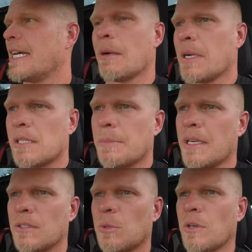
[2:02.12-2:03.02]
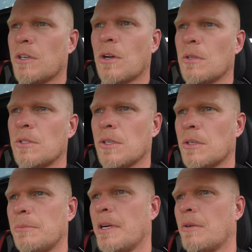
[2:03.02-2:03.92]
and I'm not spending $200
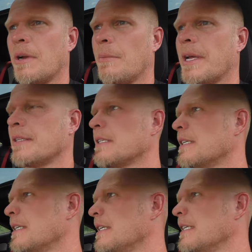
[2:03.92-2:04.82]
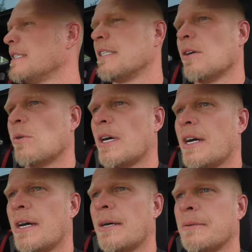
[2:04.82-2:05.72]
on a pair of Ray-Bans.
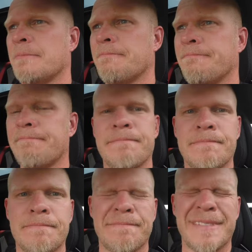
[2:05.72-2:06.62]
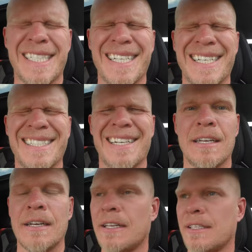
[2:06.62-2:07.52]
So, she's in
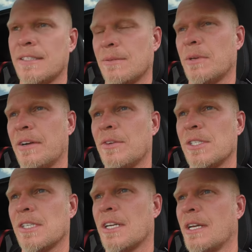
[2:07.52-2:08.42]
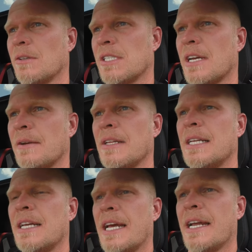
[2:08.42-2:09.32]
it is whenever it's sunny outside.
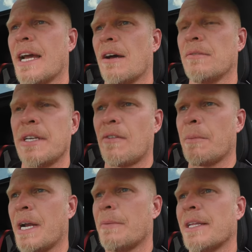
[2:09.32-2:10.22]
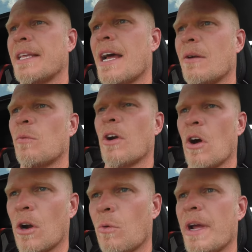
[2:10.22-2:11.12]
Anyhow, never mind about that. We're
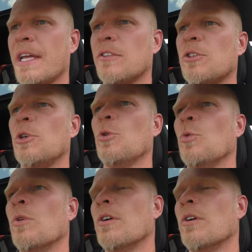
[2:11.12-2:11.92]
on our way to